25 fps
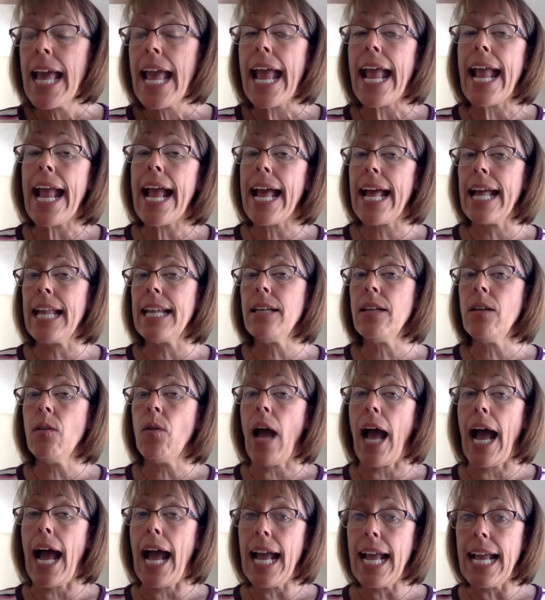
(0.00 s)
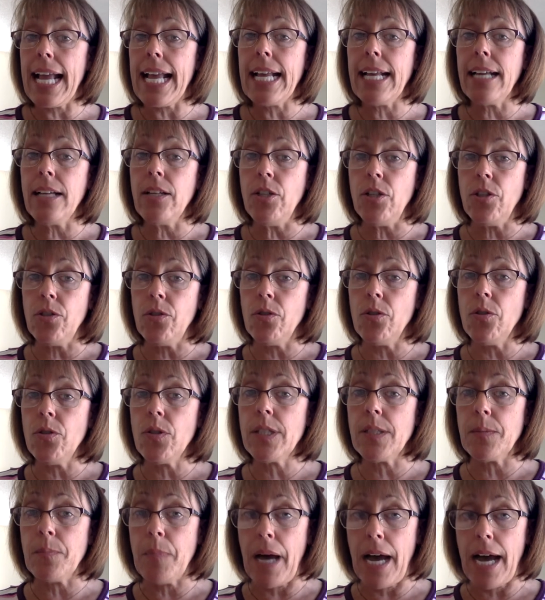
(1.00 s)
And I can
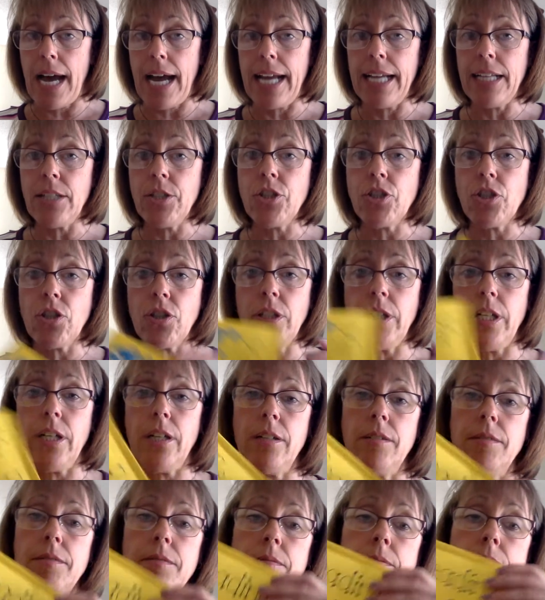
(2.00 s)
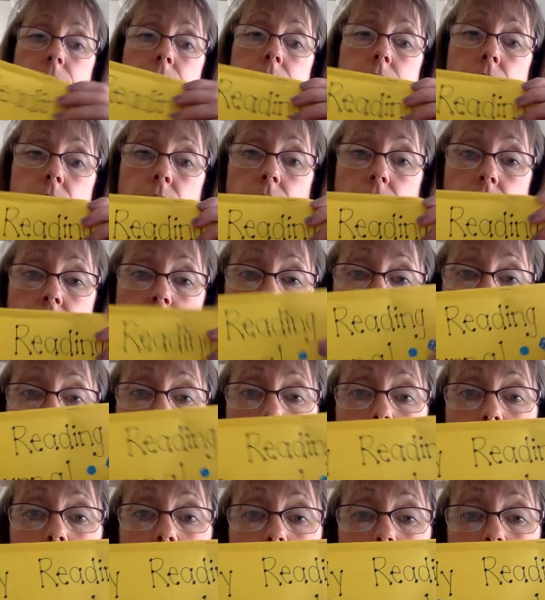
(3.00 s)
use my journal. So here's my
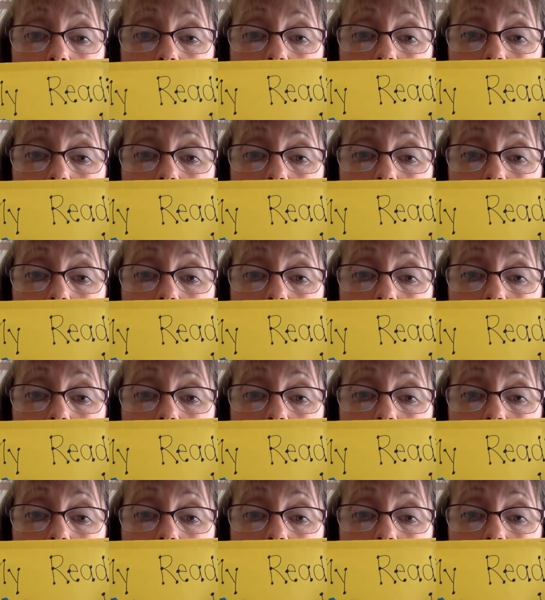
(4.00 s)
reading